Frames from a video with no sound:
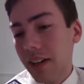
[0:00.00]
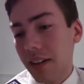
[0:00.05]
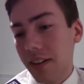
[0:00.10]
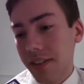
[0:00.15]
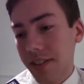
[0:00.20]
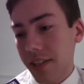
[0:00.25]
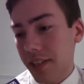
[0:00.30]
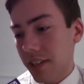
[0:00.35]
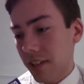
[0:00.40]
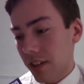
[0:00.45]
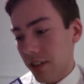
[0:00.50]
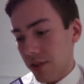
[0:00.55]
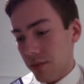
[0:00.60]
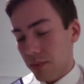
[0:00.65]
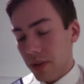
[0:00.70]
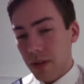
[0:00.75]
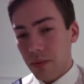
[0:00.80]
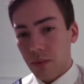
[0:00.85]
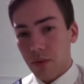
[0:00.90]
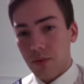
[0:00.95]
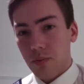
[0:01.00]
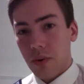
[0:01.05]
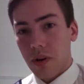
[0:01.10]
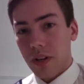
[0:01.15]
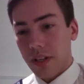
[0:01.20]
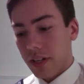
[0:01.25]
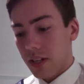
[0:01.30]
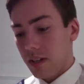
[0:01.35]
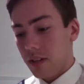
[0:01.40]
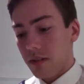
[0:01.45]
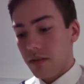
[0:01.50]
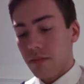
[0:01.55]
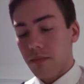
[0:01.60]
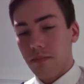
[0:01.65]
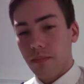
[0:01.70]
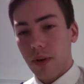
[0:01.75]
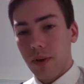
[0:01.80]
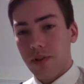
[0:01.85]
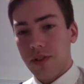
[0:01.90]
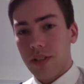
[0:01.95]
I said last week, was working
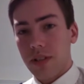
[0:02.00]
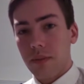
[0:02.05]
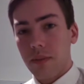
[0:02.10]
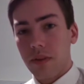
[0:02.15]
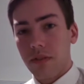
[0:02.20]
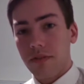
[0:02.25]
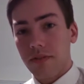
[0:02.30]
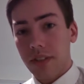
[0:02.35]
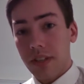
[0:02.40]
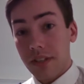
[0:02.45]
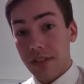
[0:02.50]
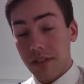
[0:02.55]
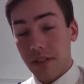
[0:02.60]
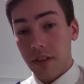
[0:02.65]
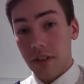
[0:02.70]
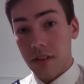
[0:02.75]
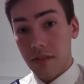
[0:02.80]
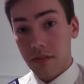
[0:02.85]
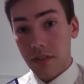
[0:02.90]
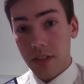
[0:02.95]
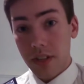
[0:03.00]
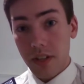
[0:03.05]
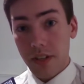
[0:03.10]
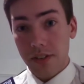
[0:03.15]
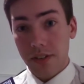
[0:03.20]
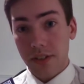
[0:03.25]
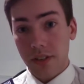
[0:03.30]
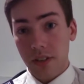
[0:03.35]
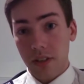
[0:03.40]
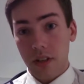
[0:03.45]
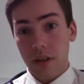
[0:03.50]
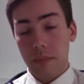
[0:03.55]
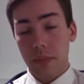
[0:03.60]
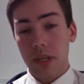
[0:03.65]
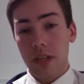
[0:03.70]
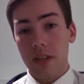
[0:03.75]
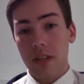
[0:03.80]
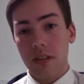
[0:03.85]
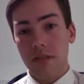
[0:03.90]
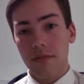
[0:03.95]
mostly with this side of the
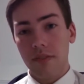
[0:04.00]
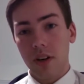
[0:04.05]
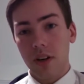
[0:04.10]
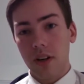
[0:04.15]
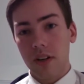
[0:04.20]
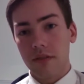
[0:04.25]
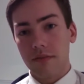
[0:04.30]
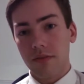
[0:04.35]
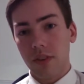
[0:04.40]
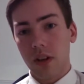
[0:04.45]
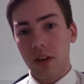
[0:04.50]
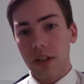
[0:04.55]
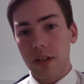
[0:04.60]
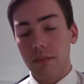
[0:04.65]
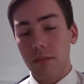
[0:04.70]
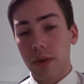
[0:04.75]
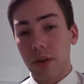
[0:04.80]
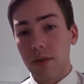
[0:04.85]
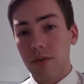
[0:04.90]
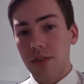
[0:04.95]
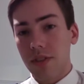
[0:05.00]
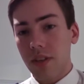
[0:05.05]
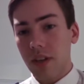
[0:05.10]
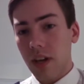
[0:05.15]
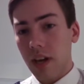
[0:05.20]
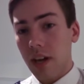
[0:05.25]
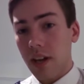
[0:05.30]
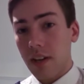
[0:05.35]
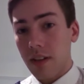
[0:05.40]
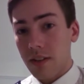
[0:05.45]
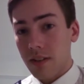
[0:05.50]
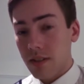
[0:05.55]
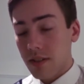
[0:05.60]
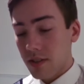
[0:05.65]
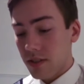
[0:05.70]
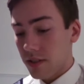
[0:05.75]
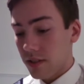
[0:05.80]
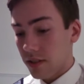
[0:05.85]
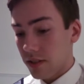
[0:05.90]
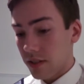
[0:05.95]
CRP-5 flight computer,
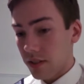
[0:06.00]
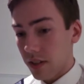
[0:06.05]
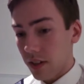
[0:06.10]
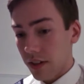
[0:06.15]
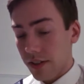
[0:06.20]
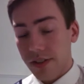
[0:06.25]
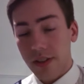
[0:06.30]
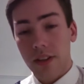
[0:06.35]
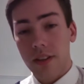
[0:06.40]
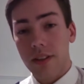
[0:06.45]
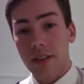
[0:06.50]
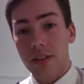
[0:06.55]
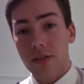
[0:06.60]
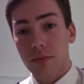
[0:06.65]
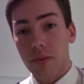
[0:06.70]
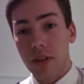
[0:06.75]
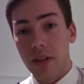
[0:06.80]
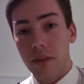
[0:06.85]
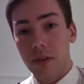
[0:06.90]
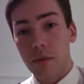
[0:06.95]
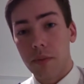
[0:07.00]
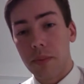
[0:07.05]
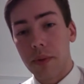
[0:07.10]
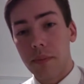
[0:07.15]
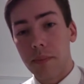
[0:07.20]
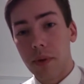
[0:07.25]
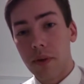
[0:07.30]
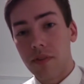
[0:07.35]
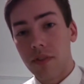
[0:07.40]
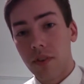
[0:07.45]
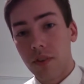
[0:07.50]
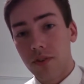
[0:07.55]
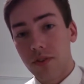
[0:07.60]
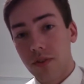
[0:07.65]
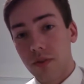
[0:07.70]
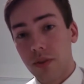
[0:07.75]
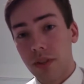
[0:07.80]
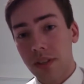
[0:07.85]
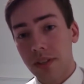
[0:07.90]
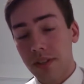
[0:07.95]
and I said this week it will be moving on
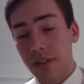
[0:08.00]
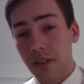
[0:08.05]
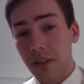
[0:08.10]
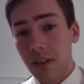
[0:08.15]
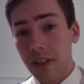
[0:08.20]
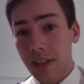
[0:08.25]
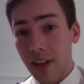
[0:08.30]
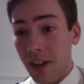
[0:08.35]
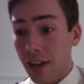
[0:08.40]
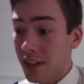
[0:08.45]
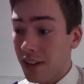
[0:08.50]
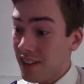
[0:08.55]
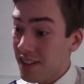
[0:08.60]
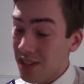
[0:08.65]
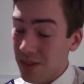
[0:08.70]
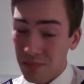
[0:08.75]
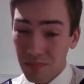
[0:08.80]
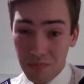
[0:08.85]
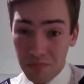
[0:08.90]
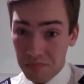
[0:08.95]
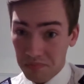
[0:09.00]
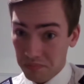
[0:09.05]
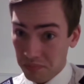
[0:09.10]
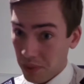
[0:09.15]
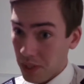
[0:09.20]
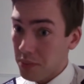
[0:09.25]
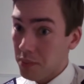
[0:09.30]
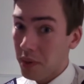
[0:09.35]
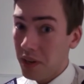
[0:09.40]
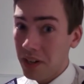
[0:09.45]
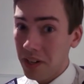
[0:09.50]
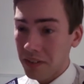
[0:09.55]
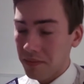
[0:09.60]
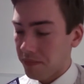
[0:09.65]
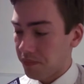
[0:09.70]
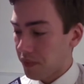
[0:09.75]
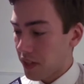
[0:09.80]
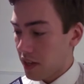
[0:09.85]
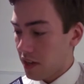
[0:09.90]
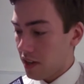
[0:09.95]
to this side, and we were.
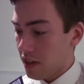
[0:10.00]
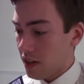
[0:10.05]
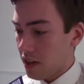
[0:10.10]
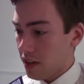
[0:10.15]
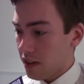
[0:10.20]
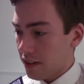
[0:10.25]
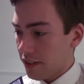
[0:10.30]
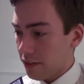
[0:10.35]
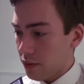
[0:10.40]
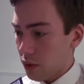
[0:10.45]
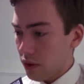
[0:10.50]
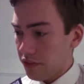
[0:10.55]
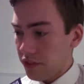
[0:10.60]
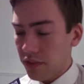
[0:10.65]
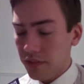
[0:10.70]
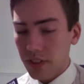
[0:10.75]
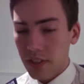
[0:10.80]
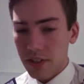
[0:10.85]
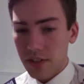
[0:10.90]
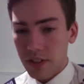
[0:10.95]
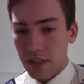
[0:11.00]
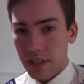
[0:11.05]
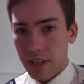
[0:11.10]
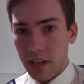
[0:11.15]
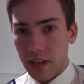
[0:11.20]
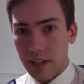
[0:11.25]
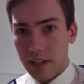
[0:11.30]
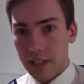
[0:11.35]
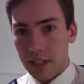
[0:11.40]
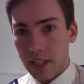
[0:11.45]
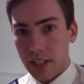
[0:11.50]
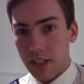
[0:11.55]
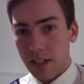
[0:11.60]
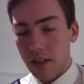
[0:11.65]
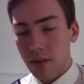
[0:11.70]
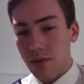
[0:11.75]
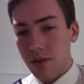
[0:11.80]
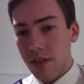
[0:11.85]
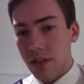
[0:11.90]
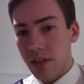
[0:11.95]
Quite a few things you can calculate
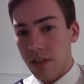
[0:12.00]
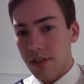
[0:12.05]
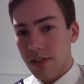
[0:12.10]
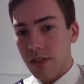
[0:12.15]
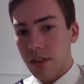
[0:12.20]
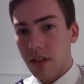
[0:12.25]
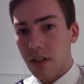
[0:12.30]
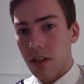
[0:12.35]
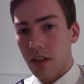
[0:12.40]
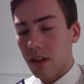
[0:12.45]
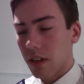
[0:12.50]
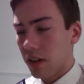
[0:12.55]
using this.